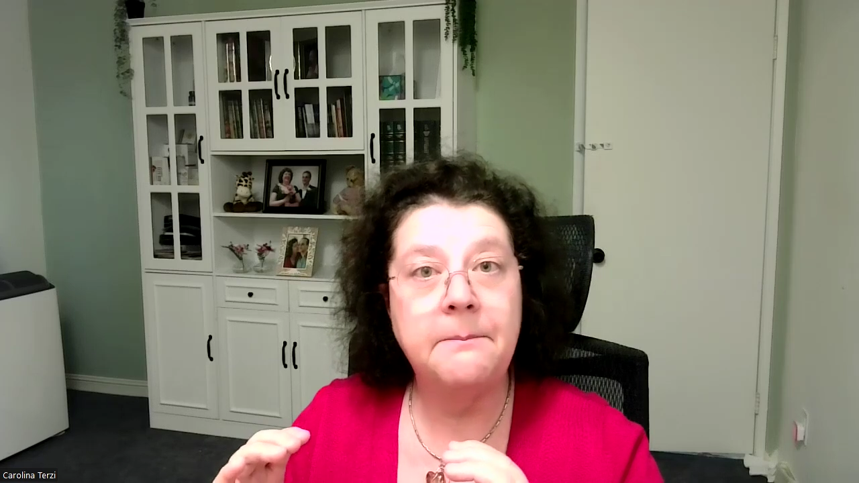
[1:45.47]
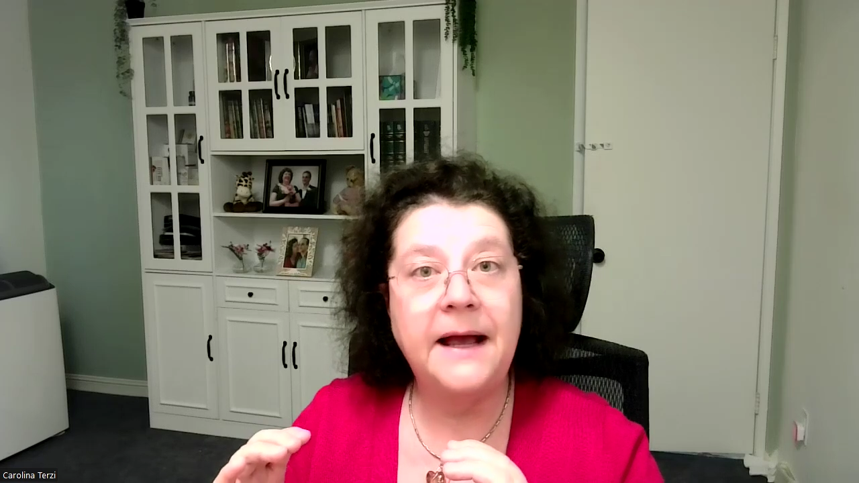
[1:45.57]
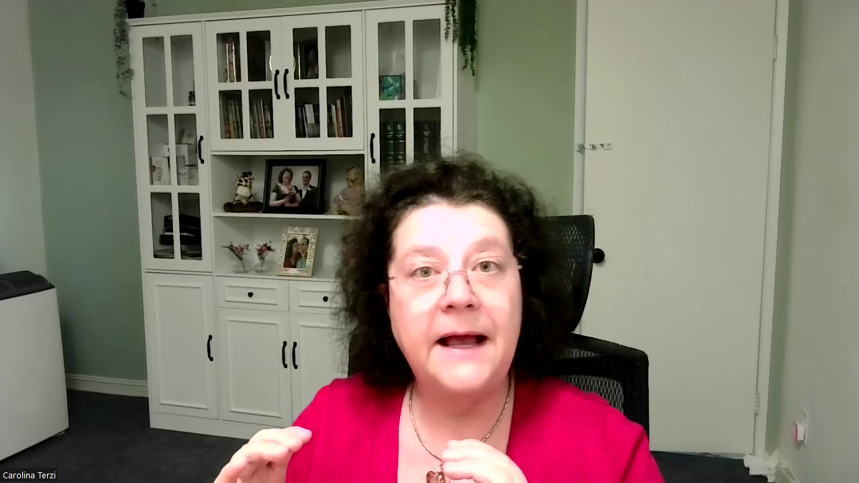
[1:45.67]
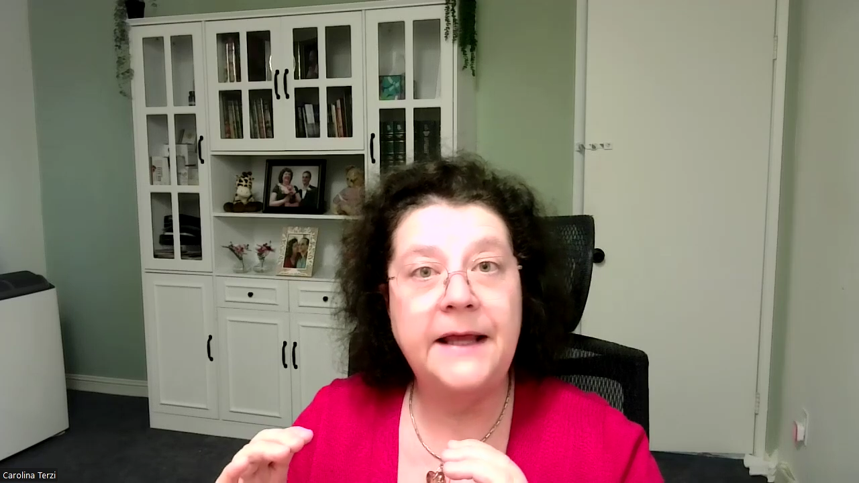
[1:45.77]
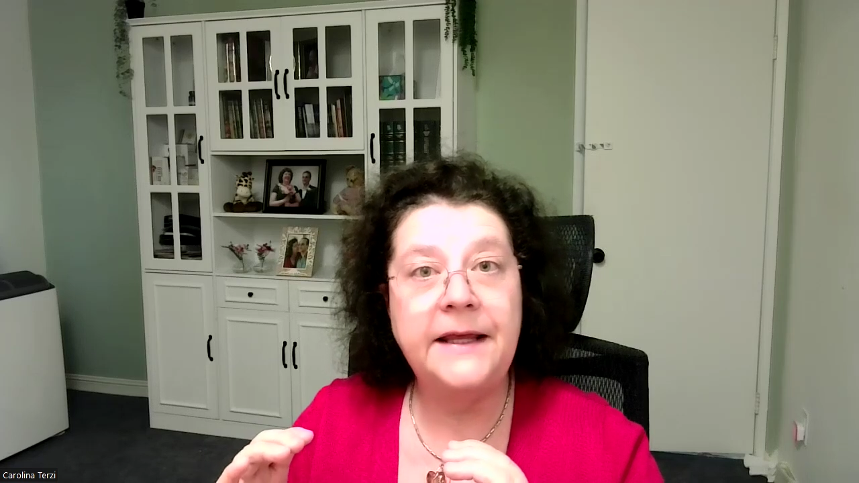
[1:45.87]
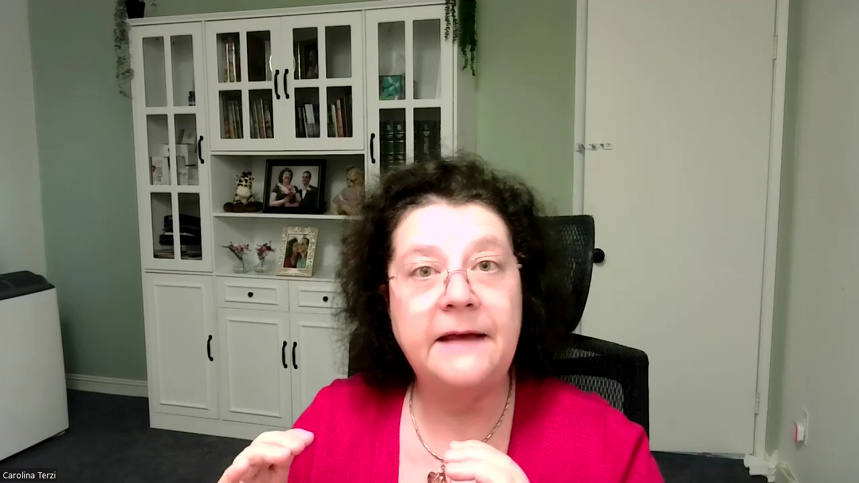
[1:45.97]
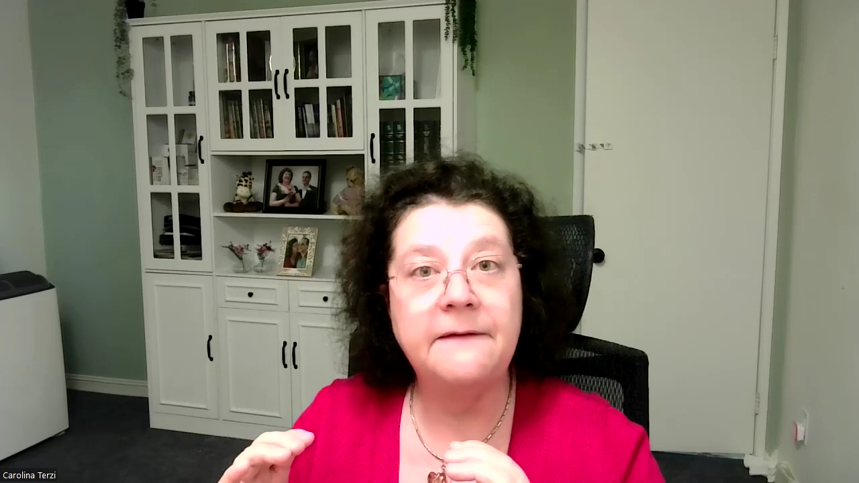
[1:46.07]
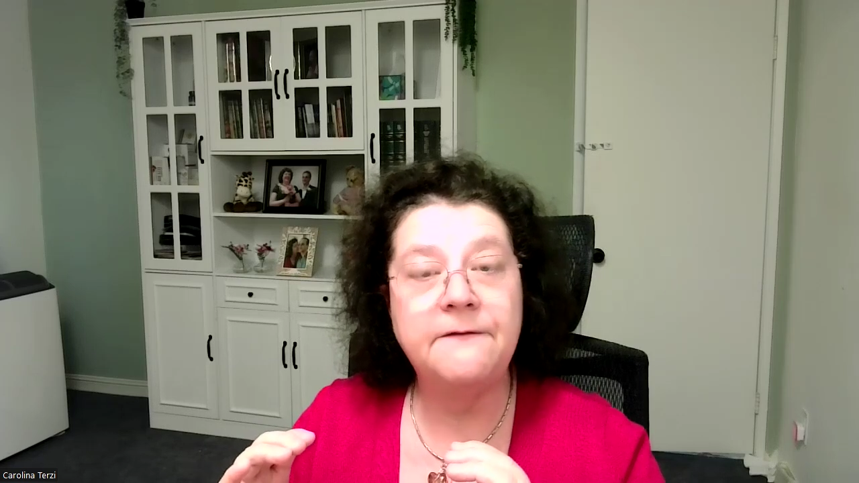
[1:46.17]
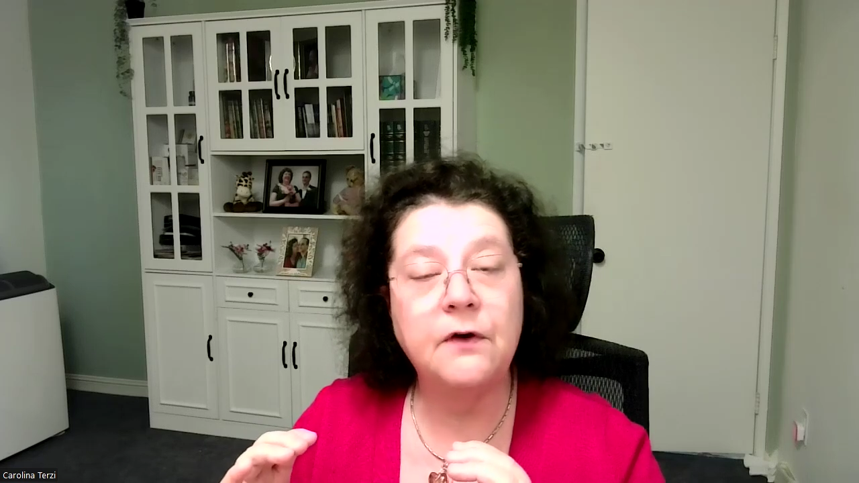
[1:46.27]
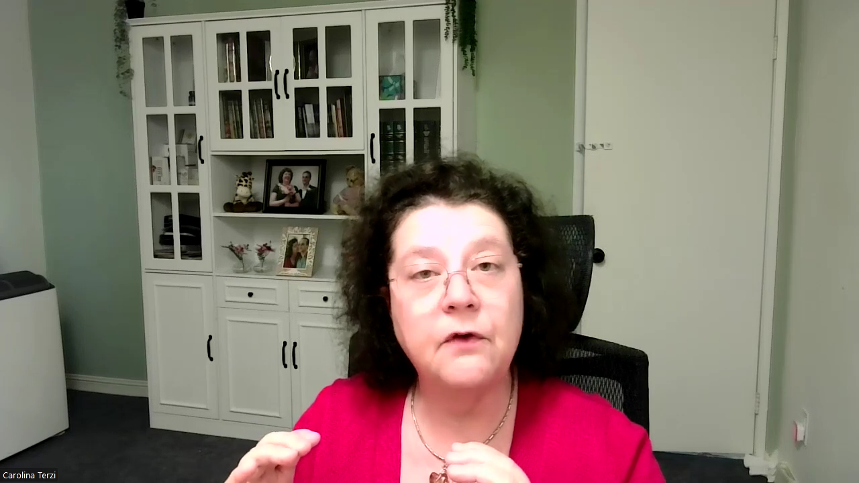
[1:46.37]
by,
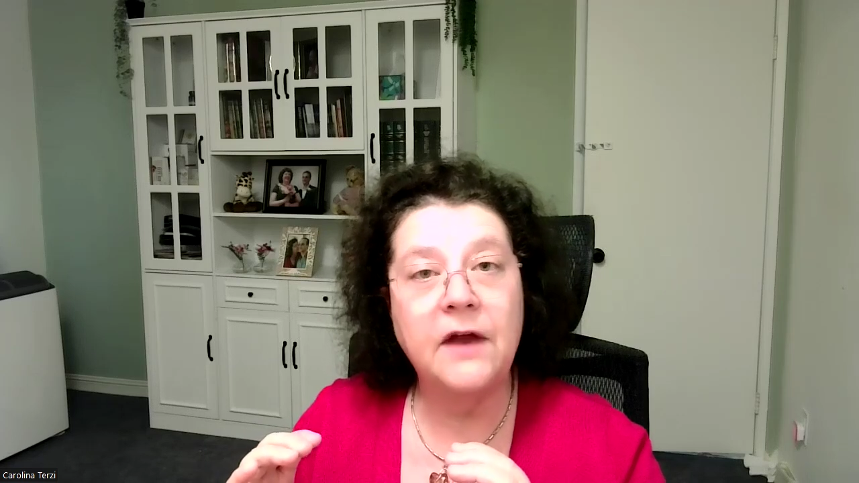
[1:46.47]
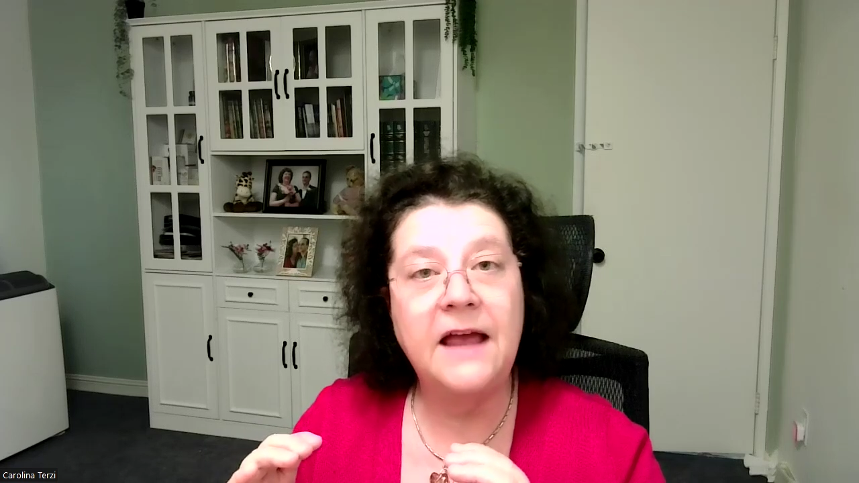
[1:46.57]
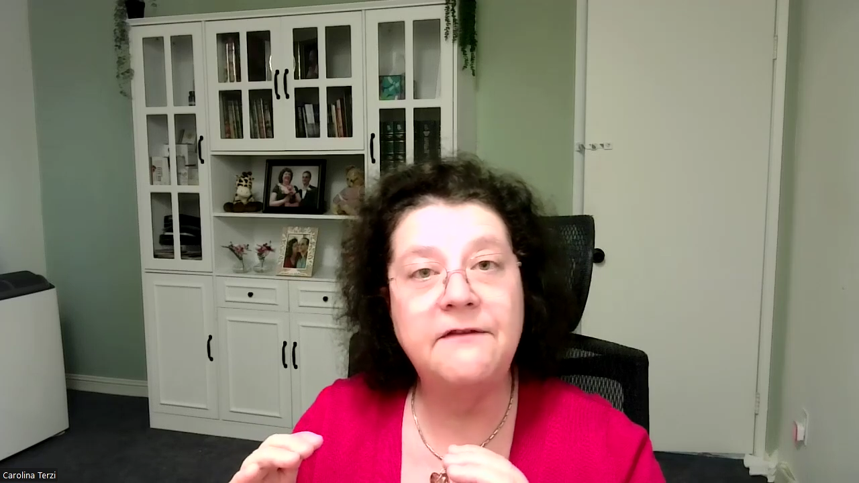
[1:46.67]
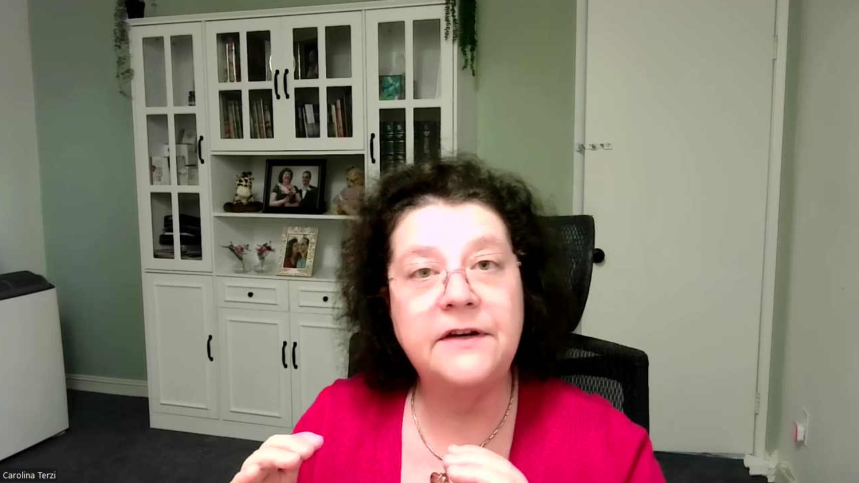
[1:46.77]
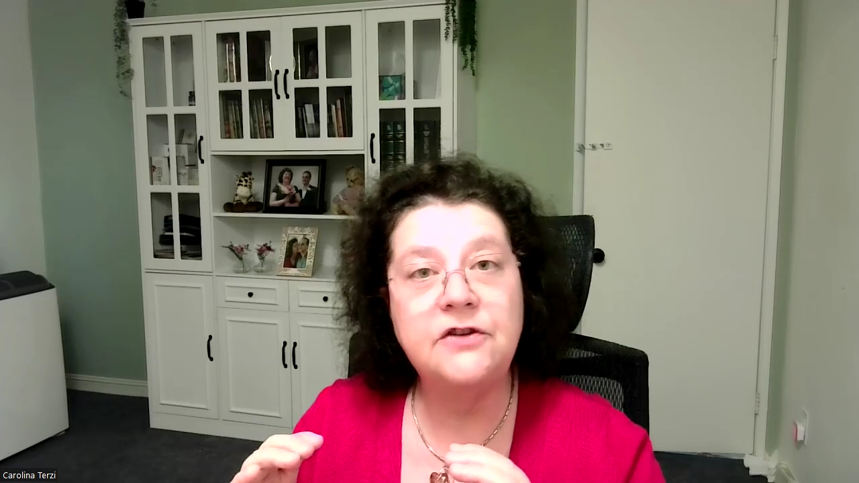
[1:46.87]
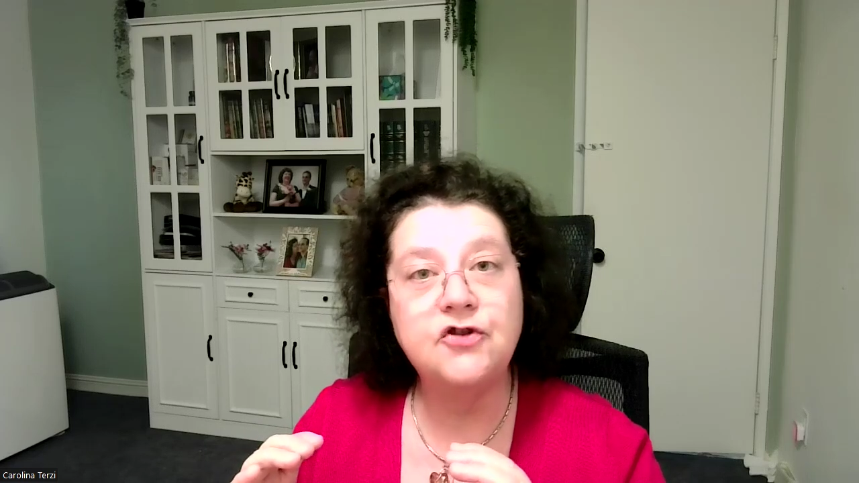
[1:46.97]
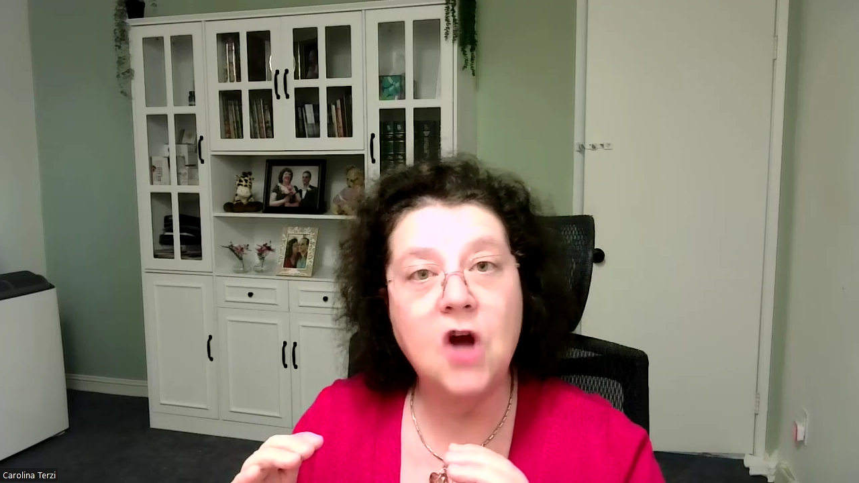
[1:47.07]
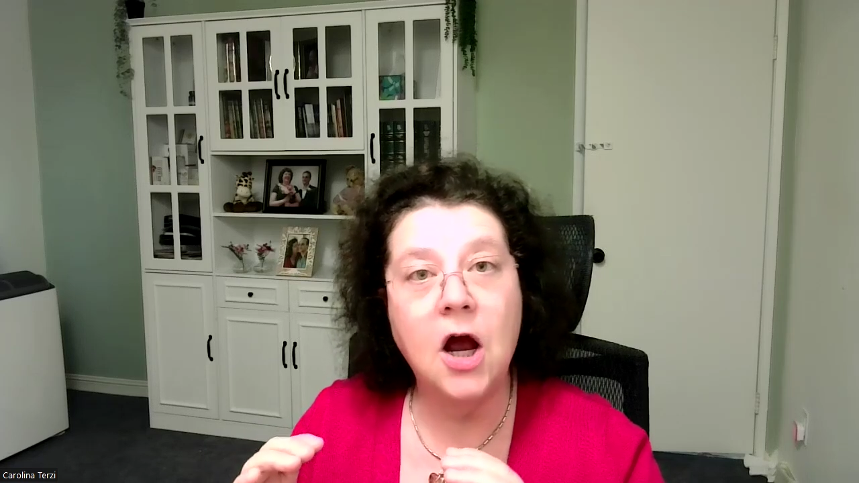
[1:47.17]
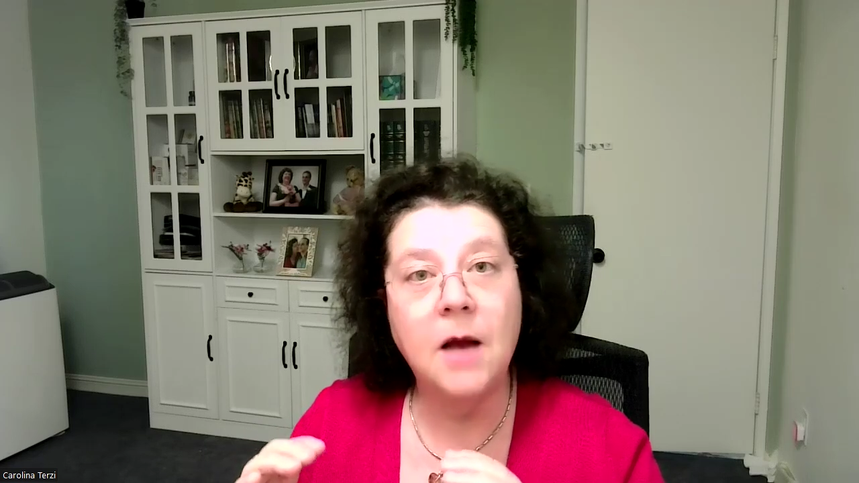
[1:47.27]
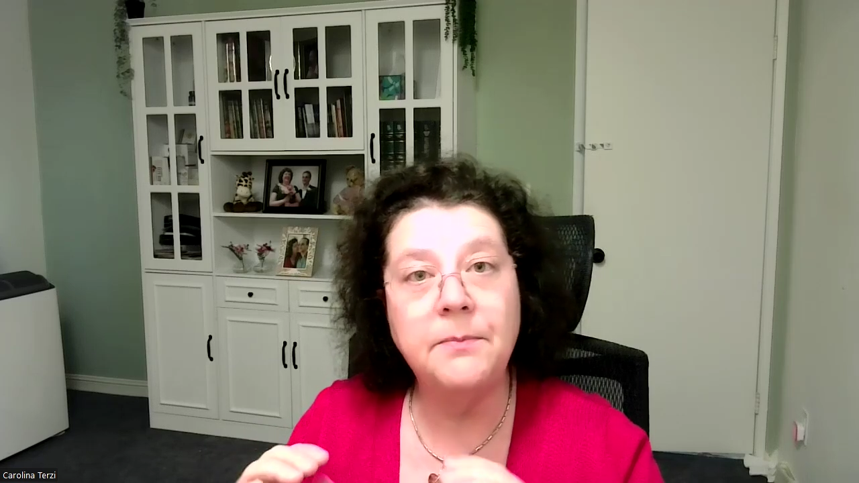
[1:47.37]
for every
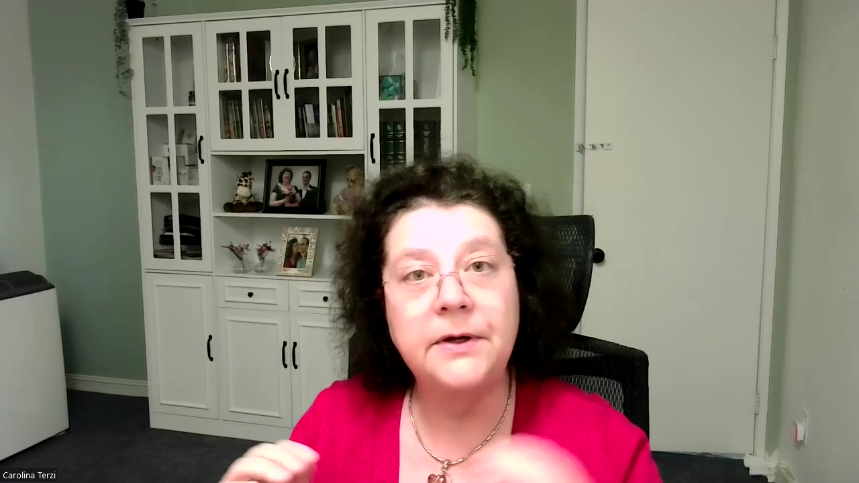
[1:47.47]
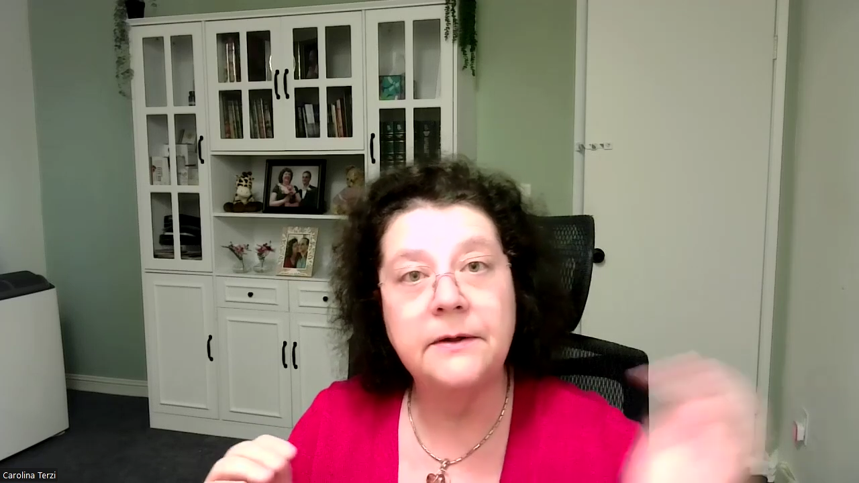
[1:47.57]
job,